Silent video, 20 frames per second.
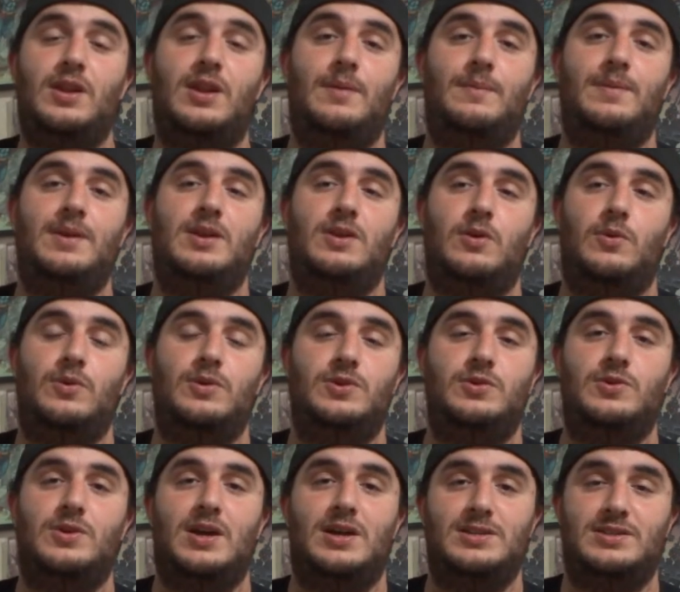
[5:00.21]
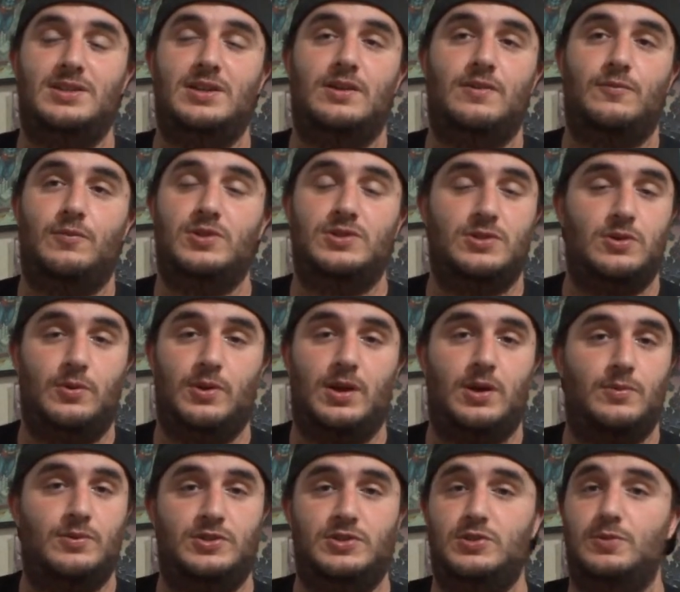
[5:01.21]
let me know what you guys think of what's going
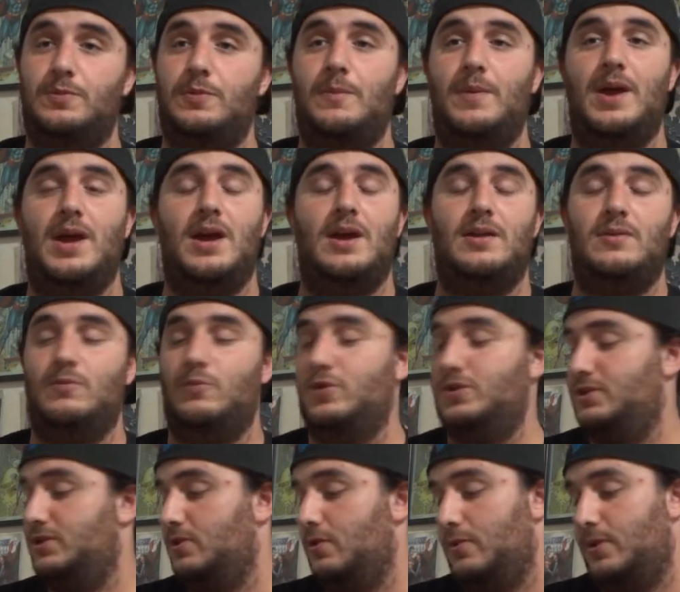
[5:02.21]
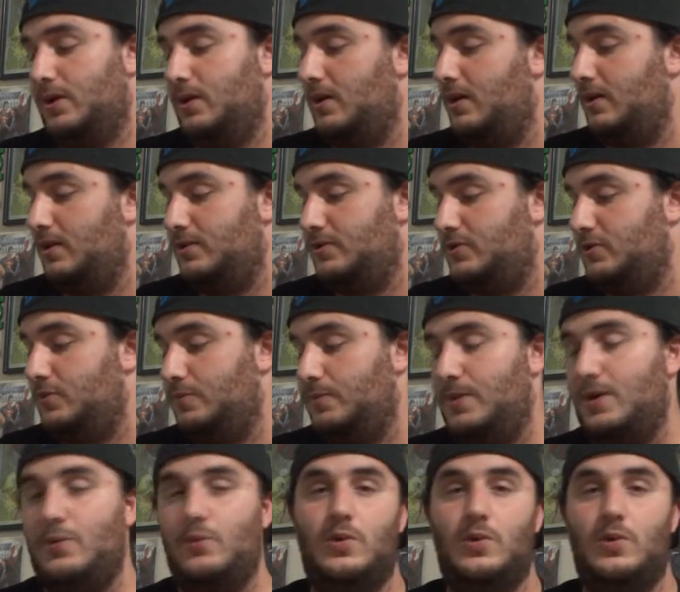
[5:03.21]
on with Superman, what's going on in Superman